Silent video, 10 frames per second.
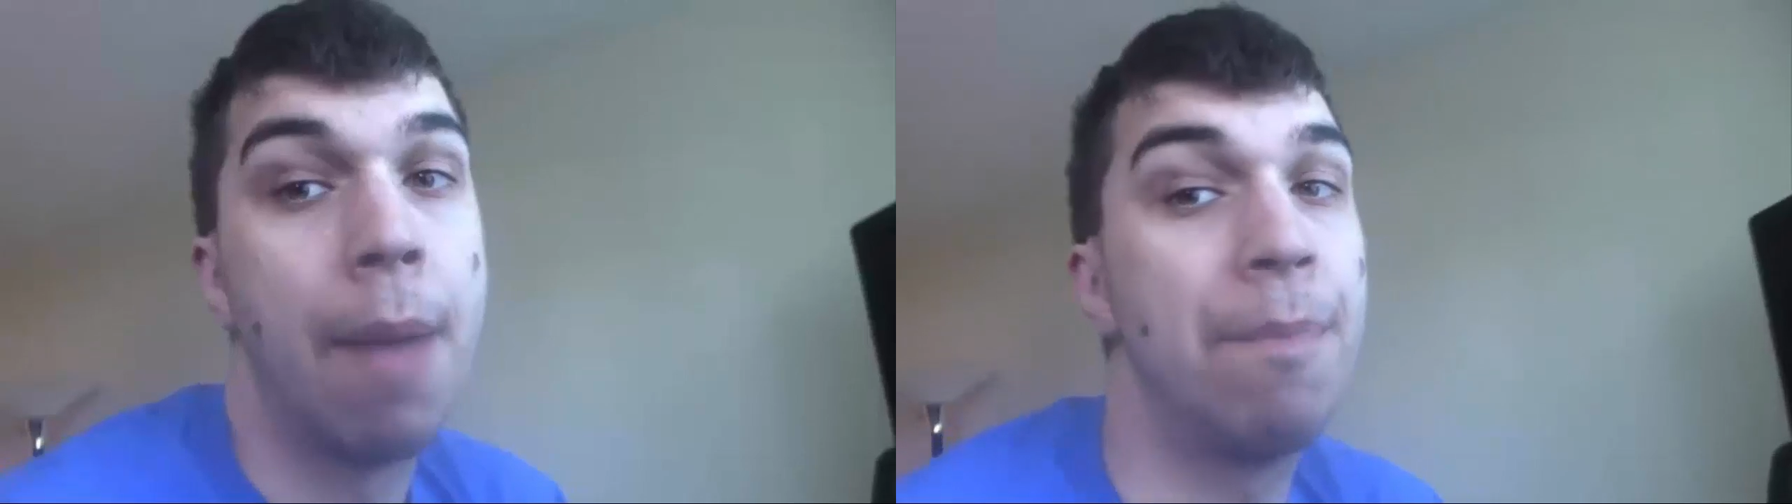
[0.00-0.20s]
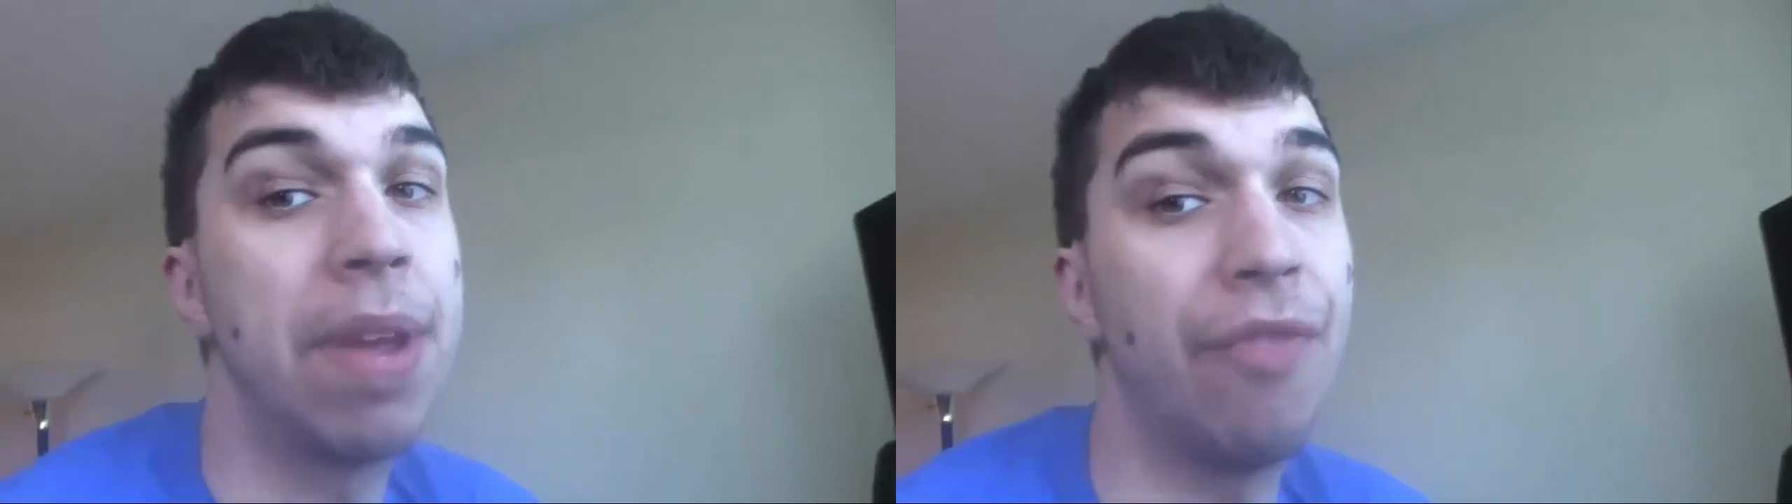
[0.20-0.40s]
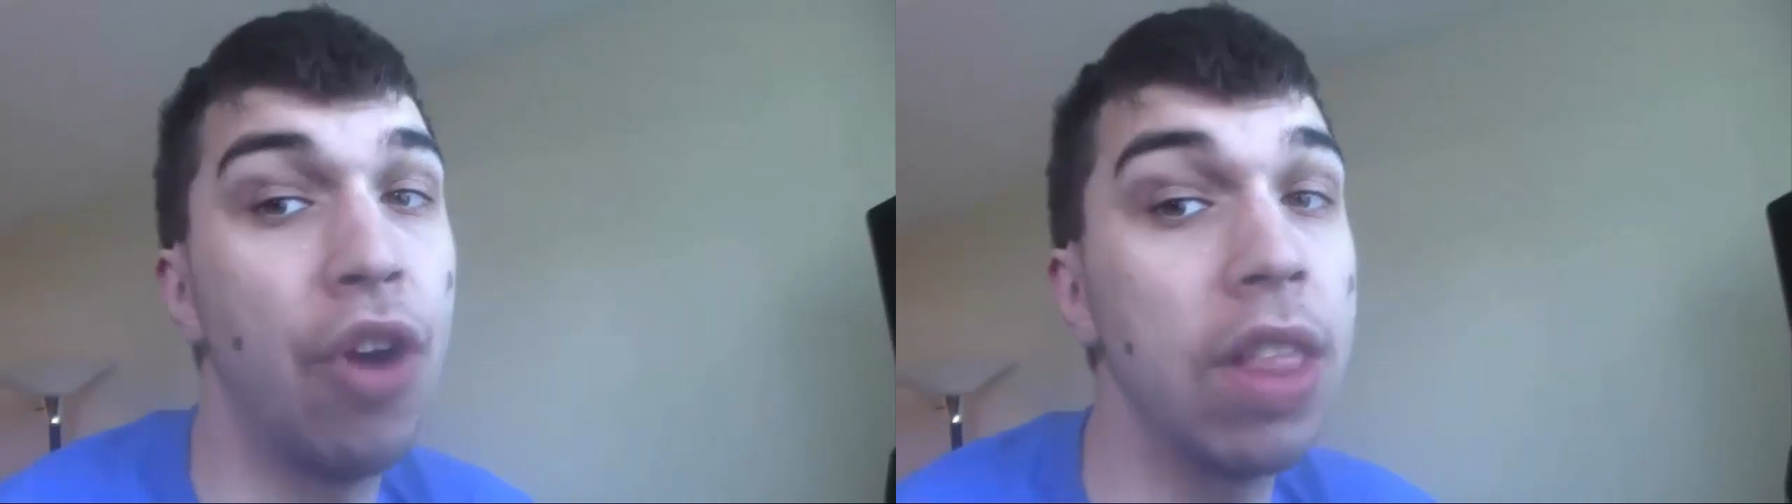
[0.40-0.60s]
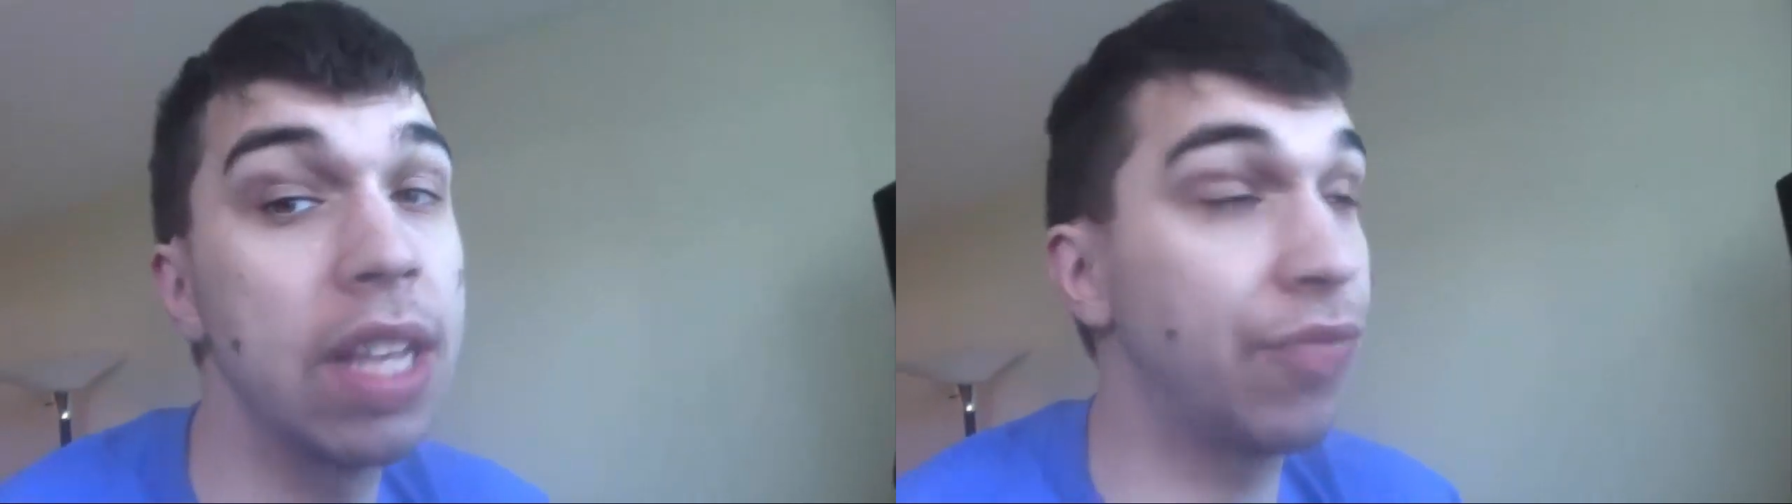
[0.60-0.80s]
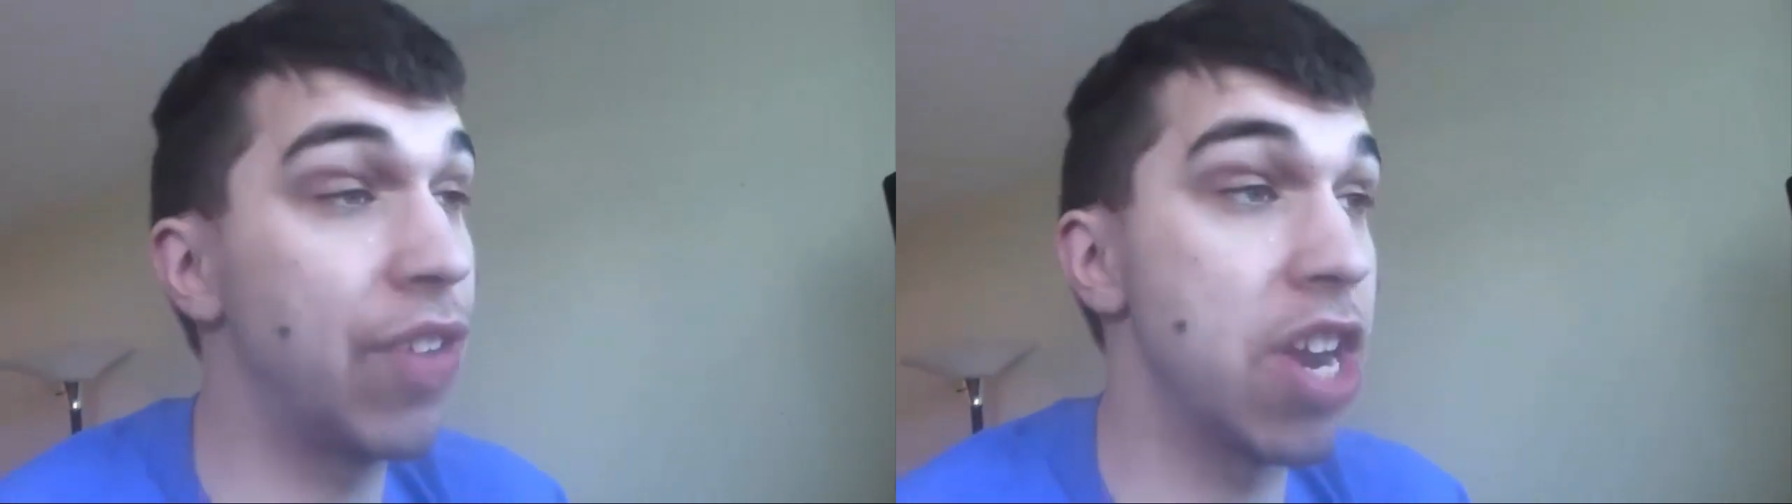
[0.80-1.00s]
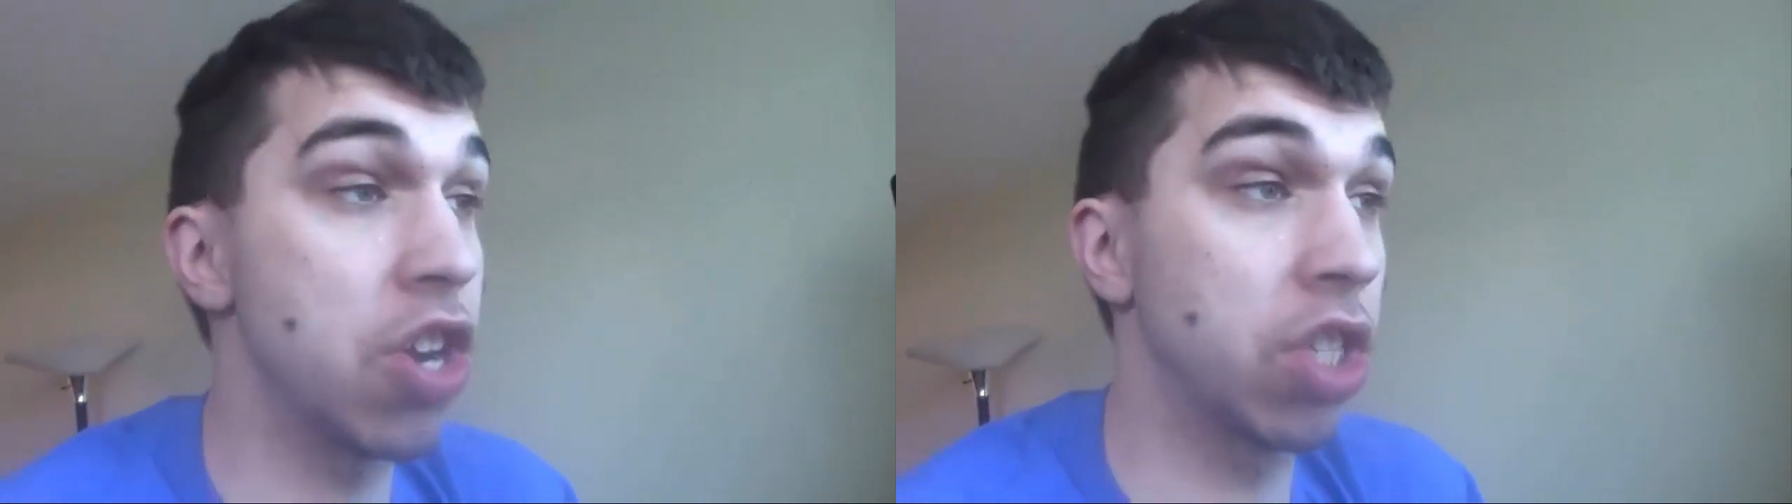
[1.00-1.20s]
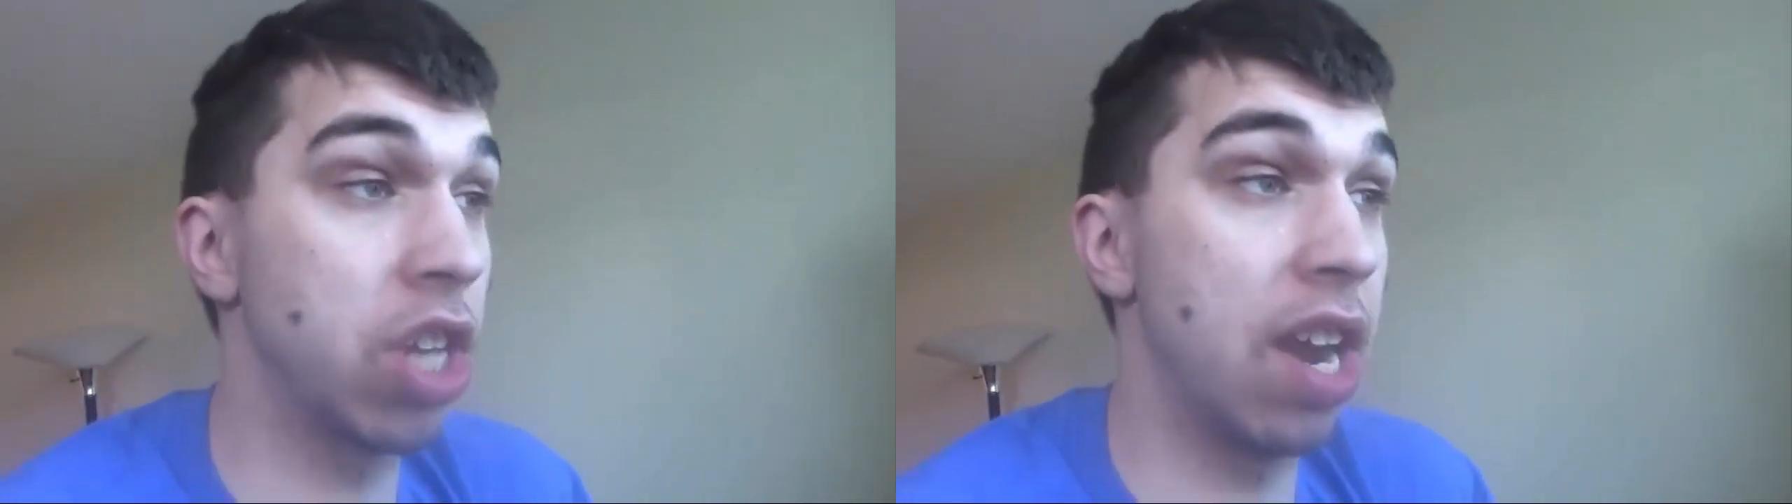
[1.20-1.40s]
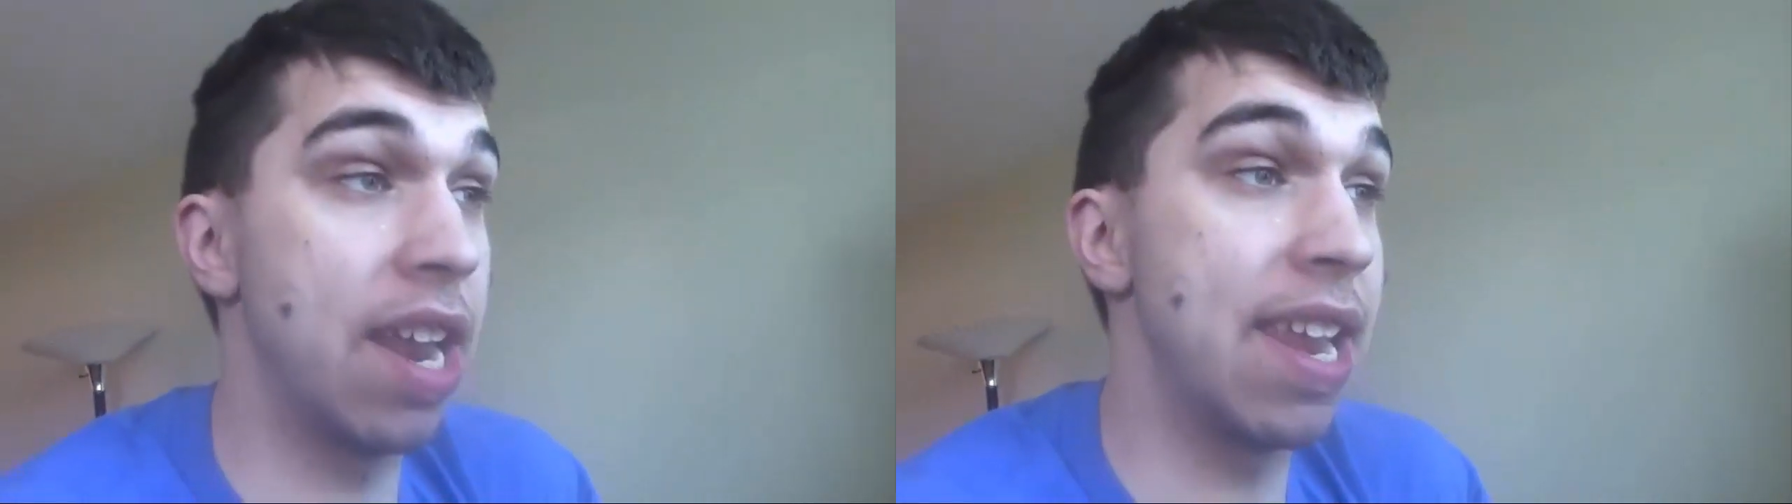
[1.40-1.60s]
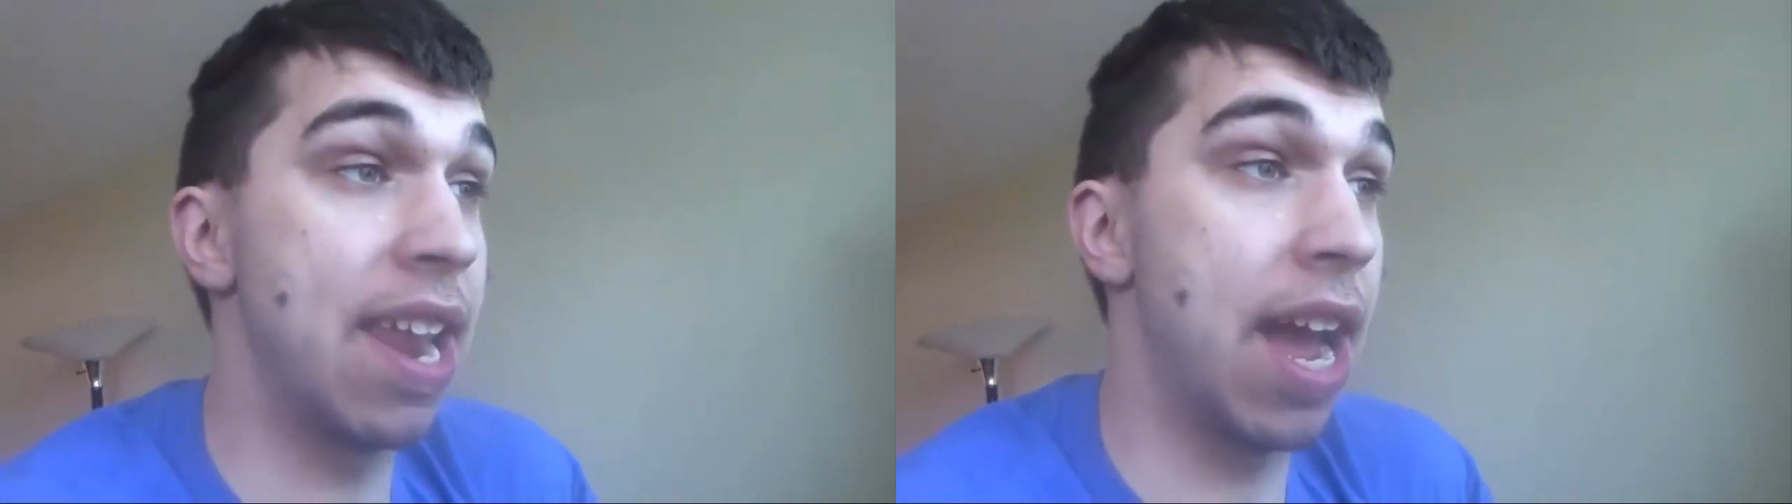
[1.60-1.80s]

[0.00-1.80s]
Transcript: Before this video started,